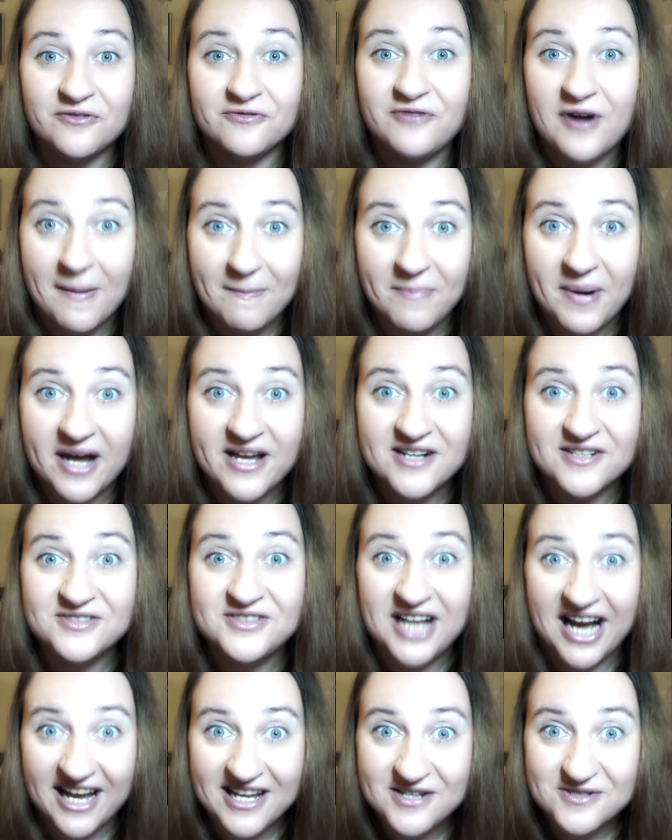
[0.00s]
Vampire
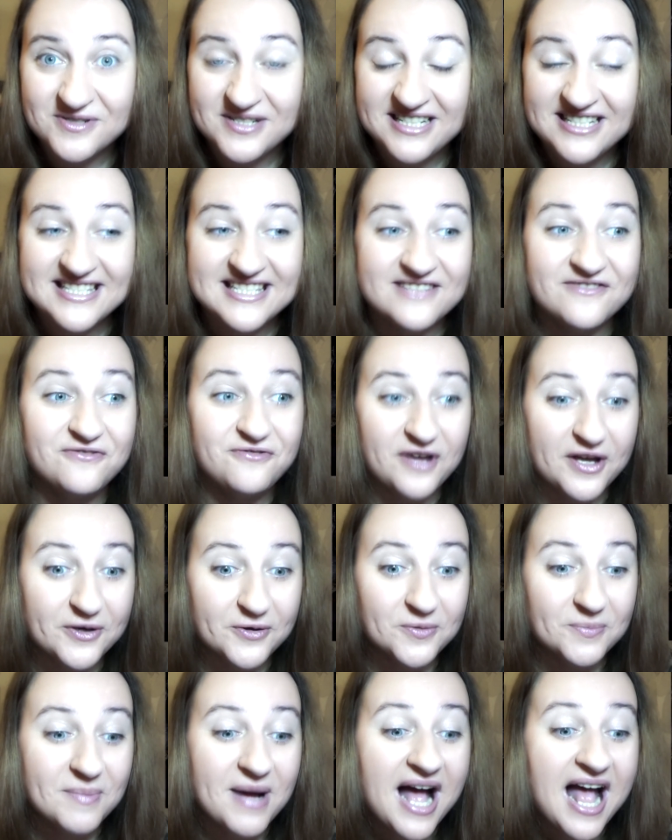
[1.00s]
Diaries
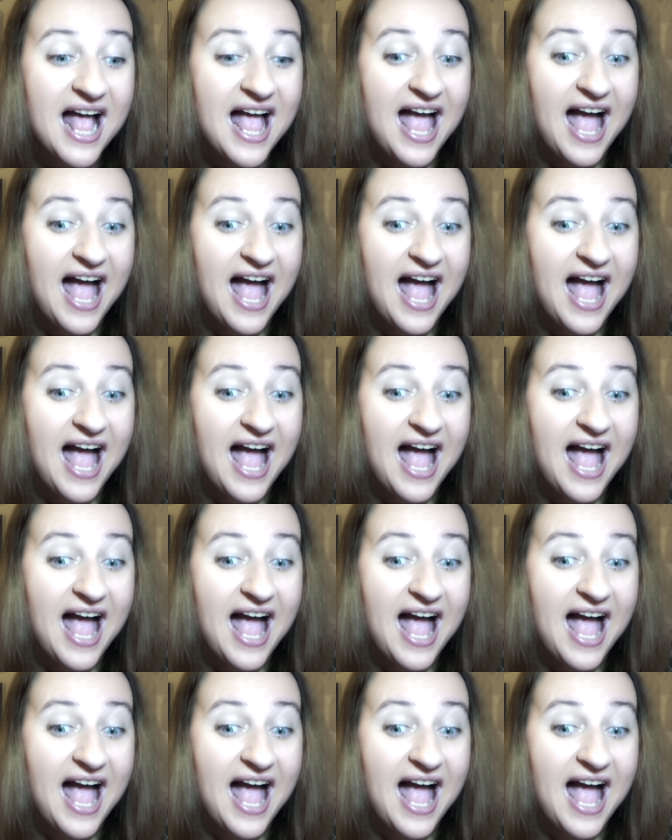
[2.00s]
film